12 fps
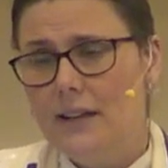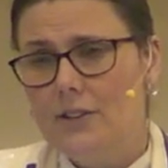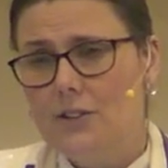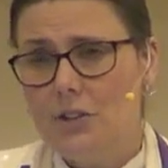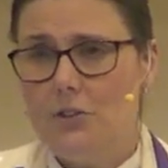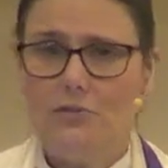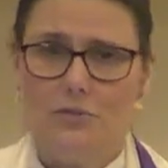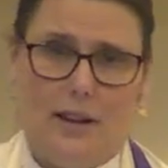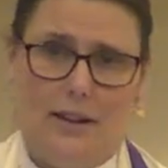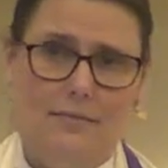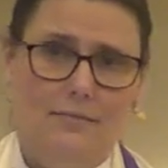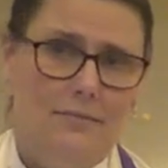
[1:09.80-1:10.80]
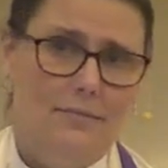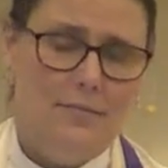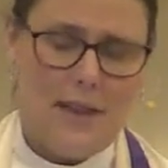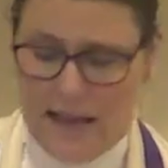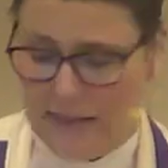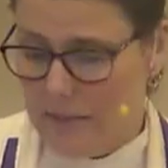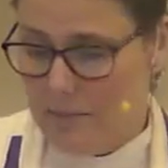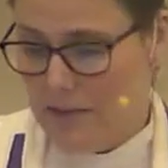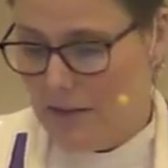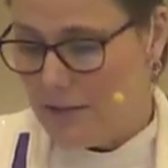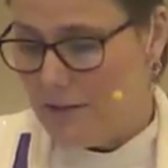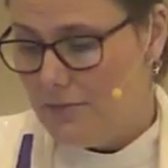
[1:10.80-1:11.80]
Children at the
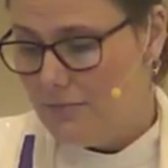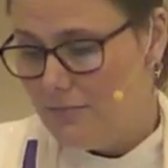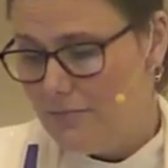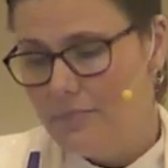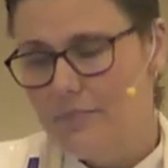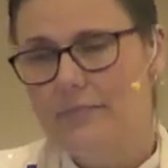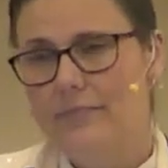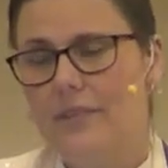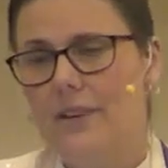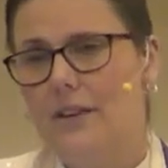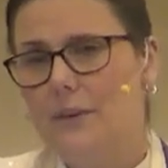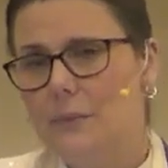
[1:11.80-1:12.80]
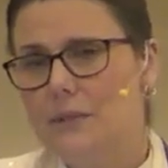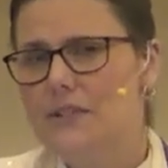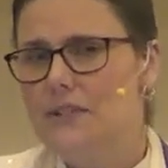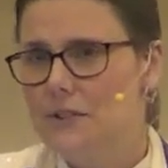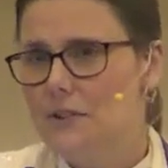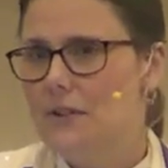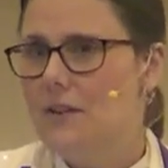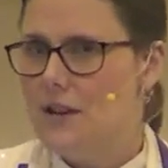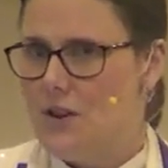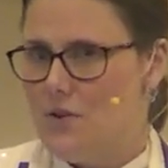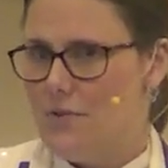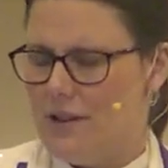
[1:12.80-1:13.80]
meal would
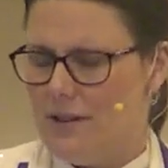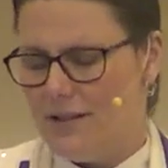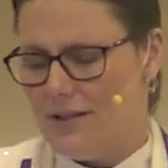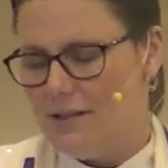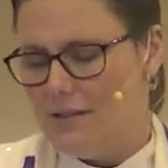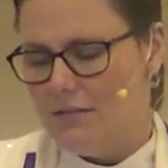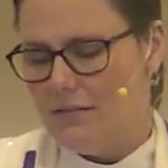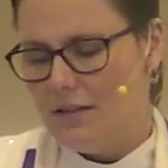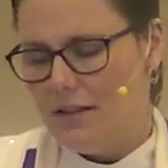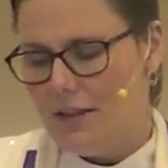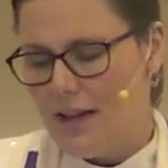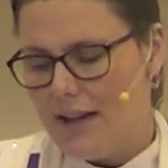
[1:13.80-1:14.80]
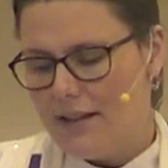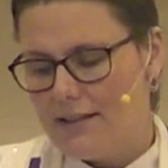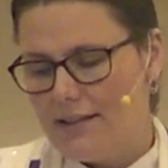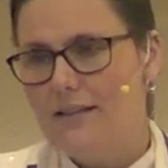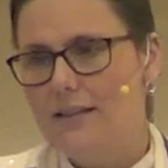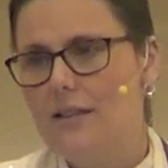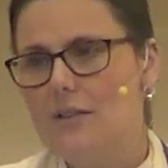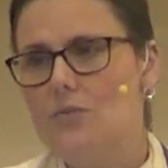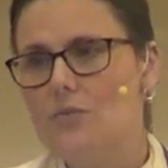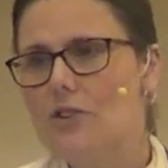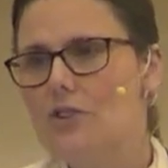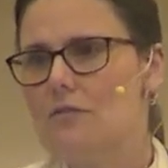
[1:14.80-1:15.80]
certainly notice that these
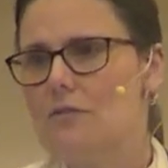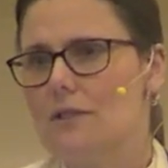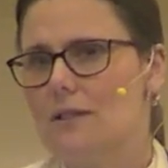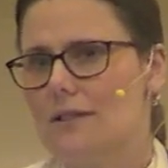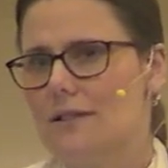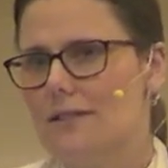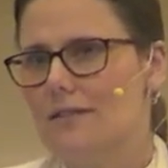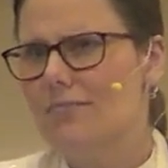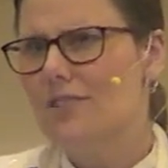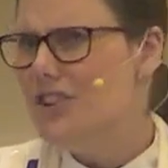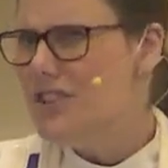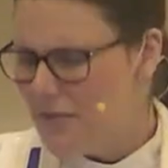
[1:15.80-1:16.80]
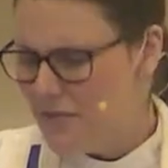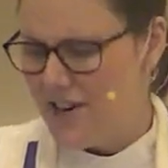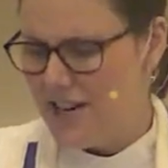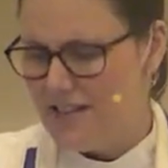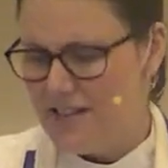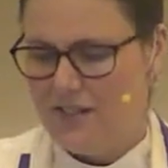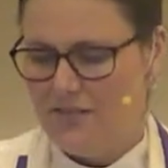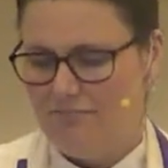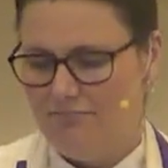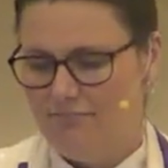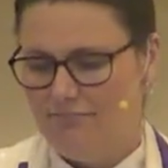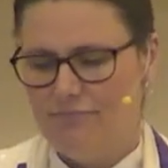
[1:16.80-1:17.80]
rituals are different
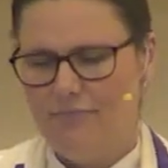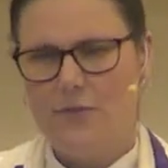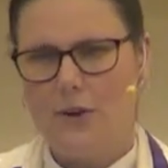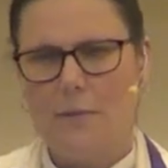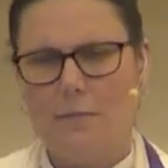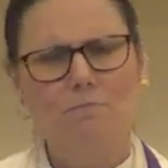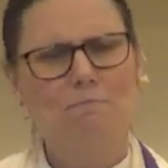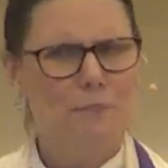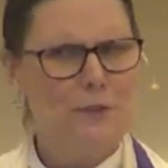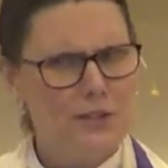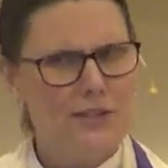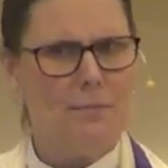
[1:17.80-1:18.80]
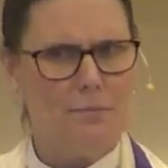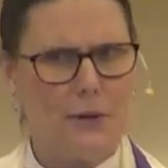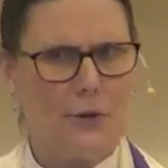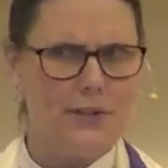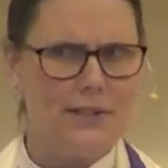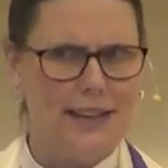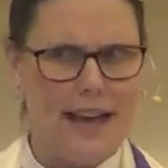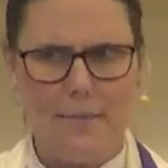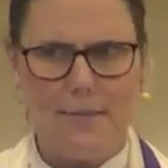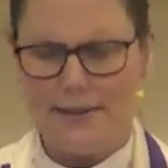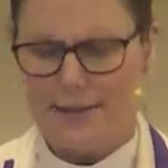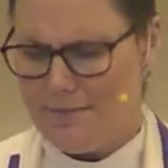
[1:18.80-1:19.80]
from their typical
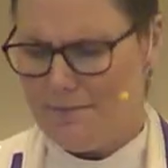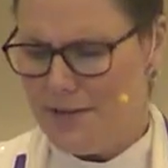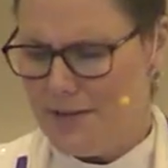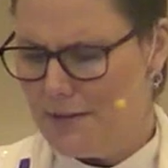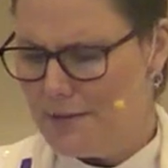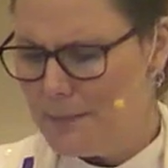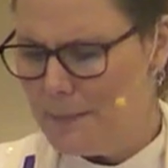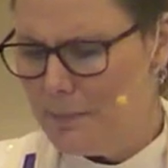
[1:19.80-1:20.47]
Sabbath meal.